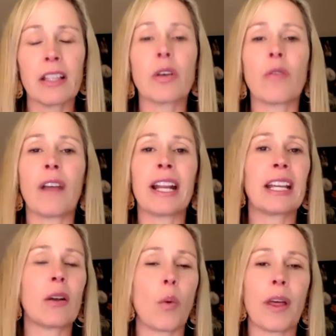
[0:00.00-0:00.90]
So,
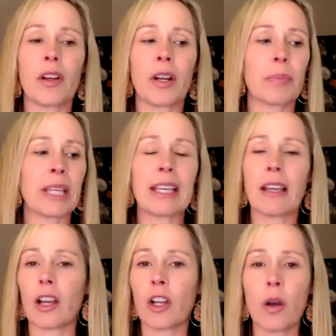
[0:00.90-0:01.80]
finding whether it
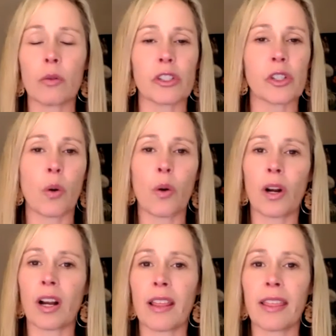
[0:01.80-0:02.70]
be a coach
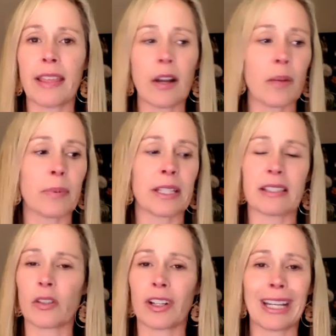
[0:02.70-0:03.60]
or a
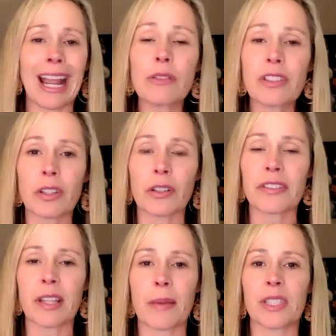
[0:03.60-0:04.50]
therapist or a counselor of
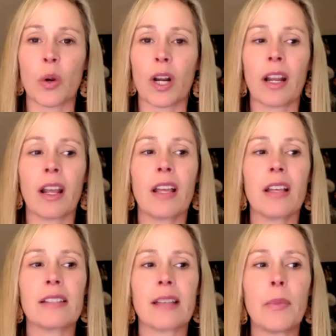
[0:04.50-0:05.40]
some sort,
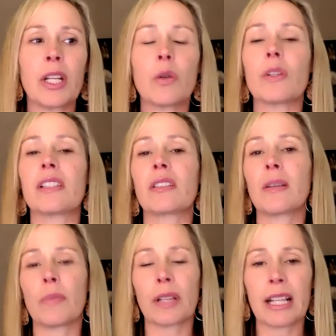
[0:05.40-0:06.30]
someone who is
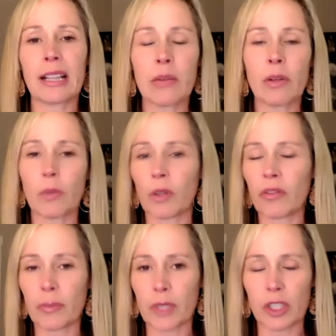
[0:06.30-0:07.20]
completely
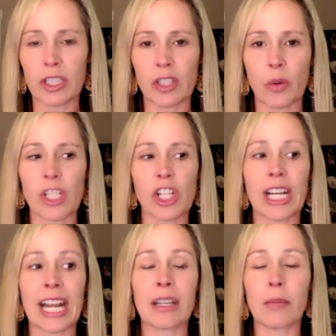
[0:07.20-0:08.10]
removed from your
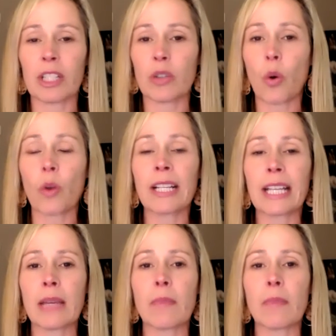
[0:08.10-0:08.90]
situation and can be totally